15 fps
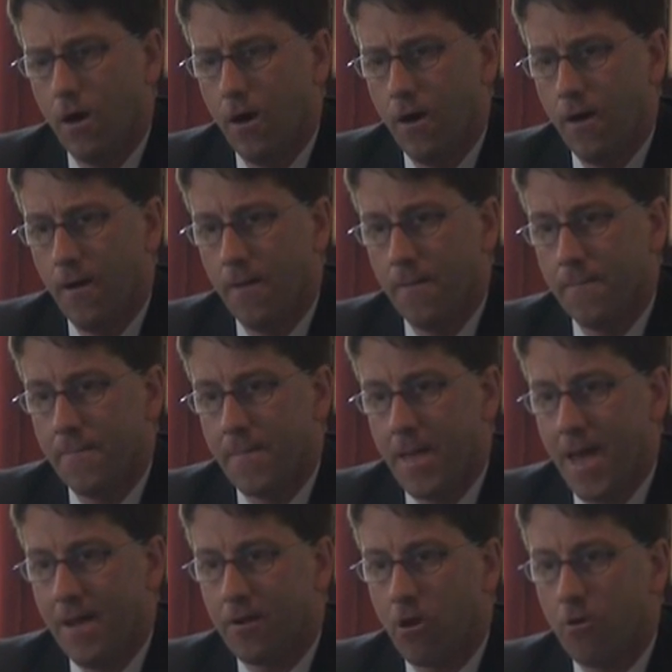
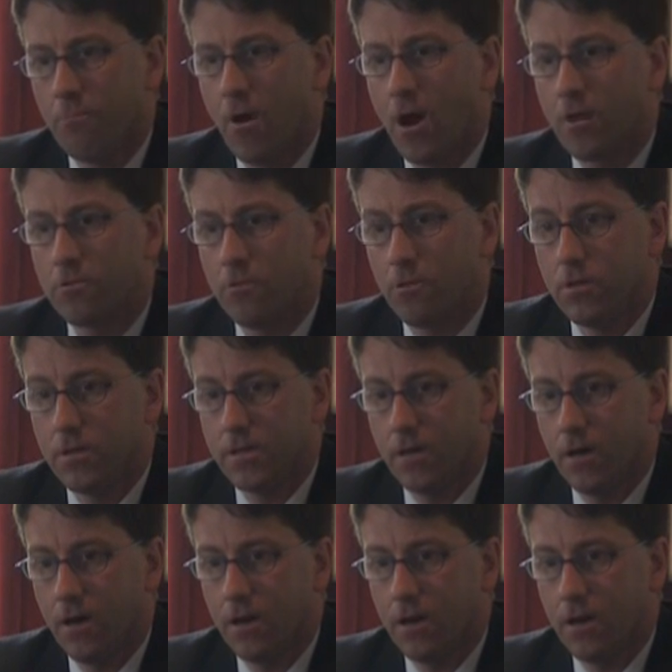And our model,